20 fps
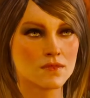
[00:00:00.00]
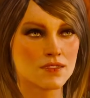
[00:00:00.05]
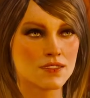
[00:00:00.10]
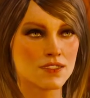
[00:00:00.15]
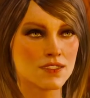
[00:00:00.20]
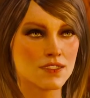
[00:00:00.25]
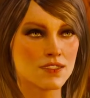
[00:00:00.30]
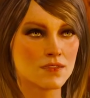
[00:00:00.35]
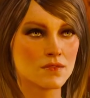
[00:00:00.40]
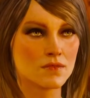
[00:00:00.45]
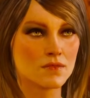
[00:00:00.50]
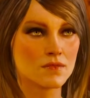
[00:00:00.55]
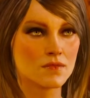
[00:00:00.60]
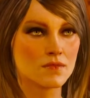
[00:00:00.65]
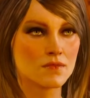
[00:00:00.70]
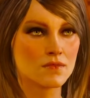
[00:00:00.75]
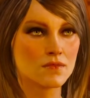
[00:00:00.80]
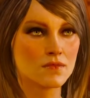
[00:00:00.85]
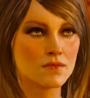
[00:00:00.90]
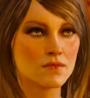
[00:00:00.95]
I see.
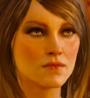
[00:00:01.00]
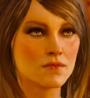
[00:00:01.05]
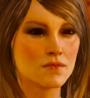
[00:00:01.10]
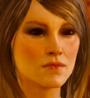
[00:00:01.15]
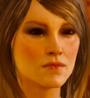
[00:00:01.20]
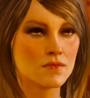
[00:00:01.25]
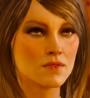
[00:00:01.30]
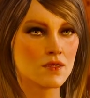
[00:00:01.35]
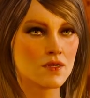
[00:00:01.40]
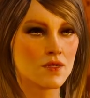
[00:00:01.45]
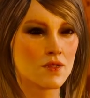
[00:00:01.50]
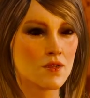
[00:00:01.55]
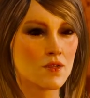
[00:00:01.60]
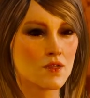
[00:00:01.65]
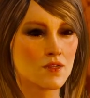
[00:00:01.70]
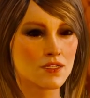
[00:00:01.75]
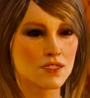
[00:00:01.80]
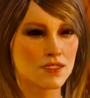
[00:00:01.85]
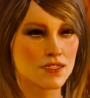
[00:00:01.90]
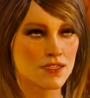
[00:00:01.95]
Do you
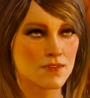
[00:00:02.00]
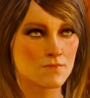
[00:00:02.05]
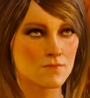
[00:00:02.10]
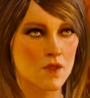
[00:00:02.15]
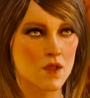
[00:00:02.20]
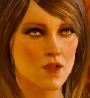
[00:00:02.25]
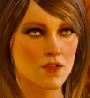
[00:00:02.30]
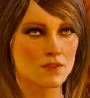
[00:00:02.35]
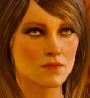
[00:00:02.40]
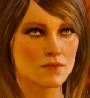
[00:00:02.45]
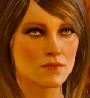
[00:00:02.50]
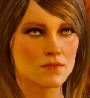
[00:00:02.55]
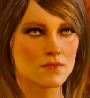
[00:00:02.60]
wish to say more?